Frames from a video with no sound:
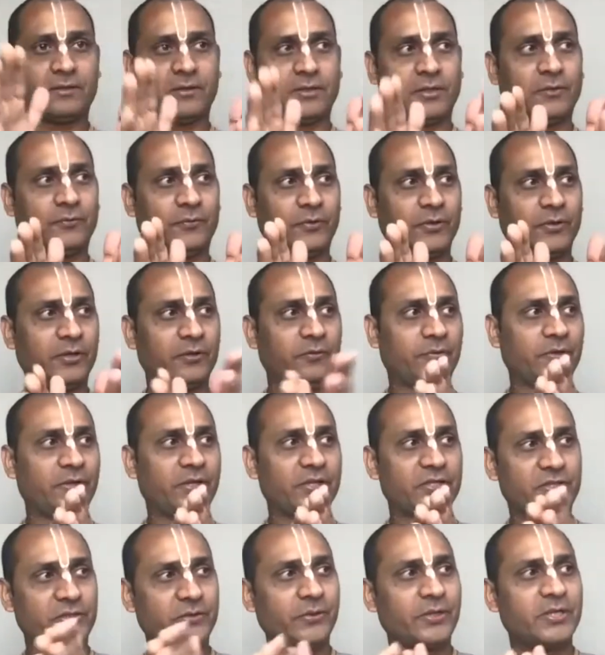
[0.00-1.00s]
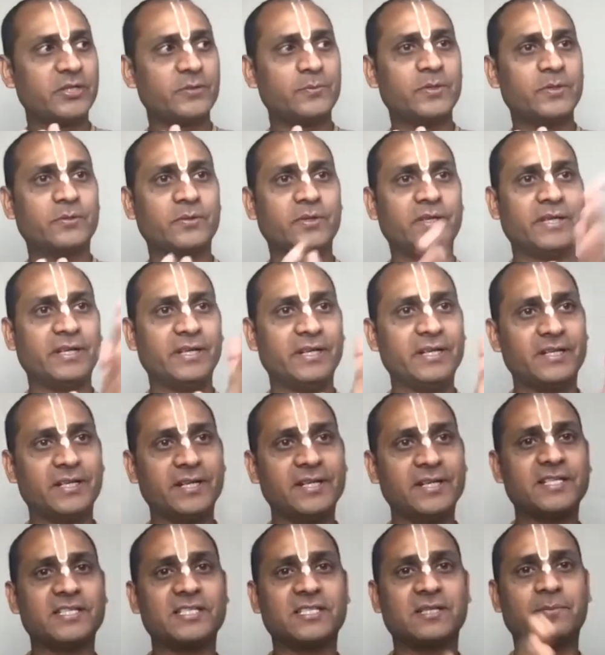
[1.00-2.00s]
if you distinguish between
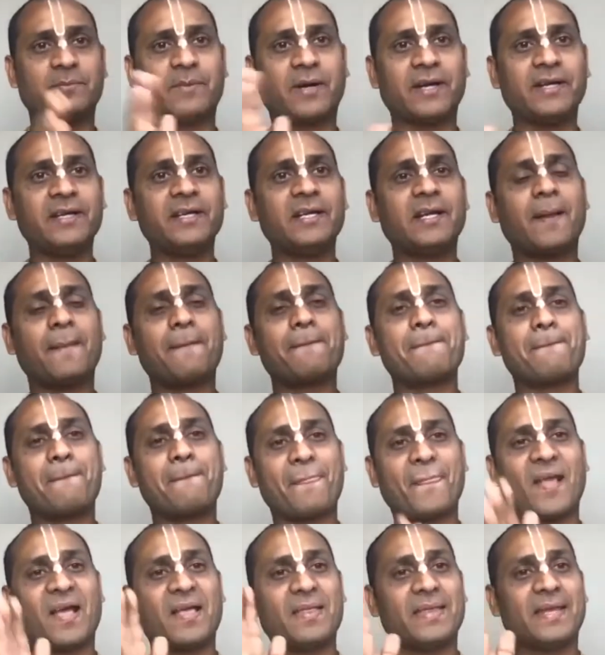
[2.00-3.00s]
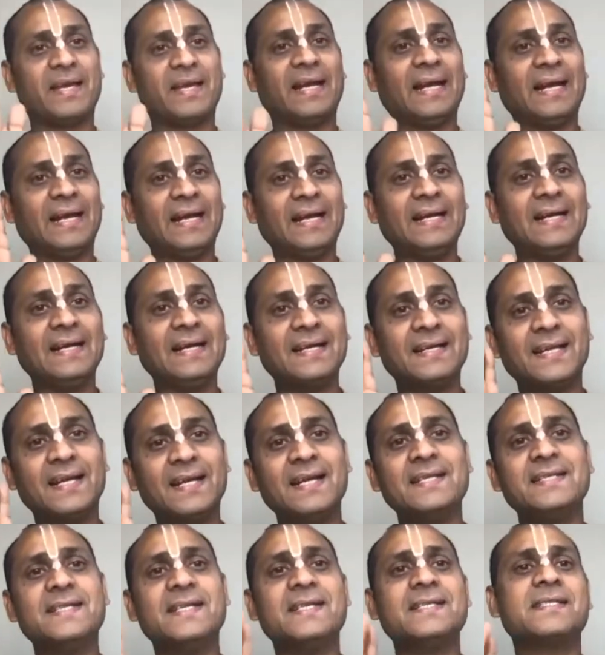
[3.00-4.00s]
intelligence and mind,
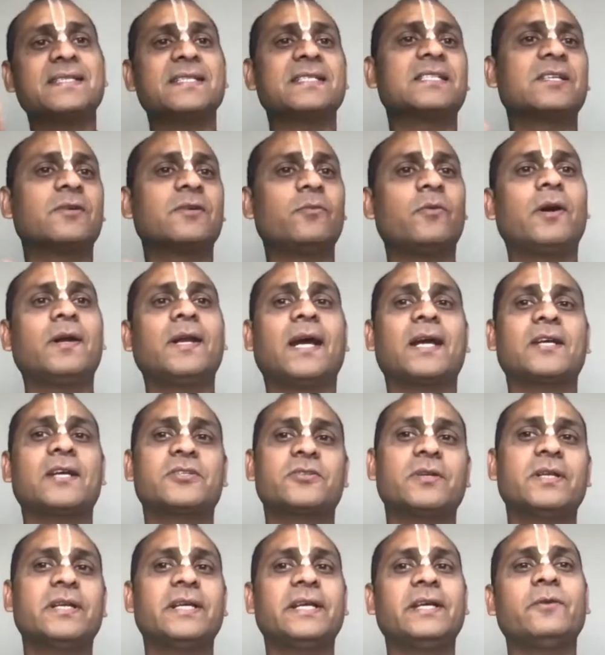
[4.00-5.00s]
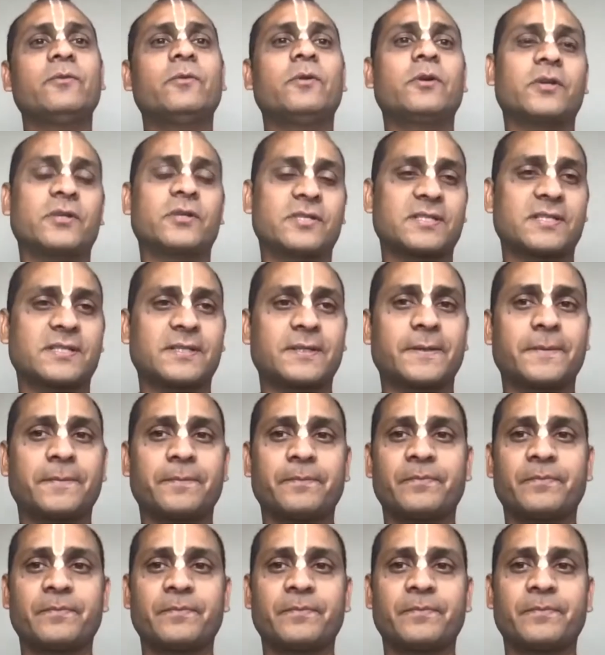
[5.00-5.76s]
intelligence is the one actually he works.